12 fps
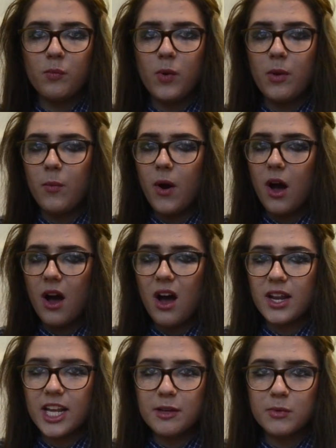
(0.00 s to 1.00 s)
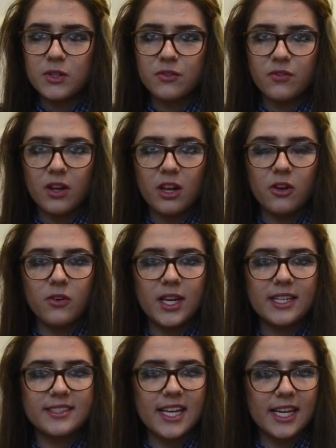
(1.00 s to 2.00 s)
we were unable to follow
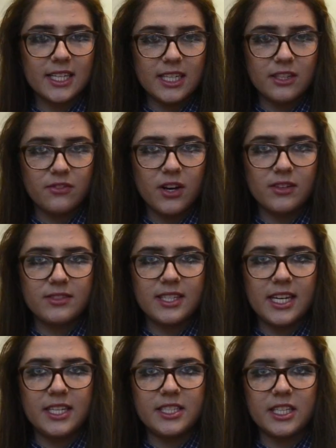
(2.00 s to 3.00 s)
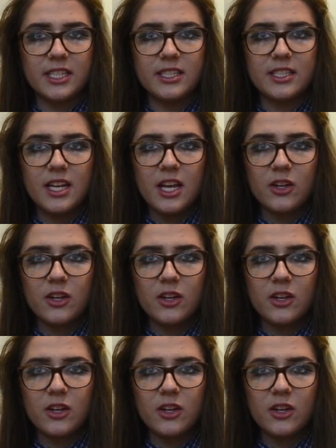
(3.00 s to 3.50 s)
exactly the 5 stages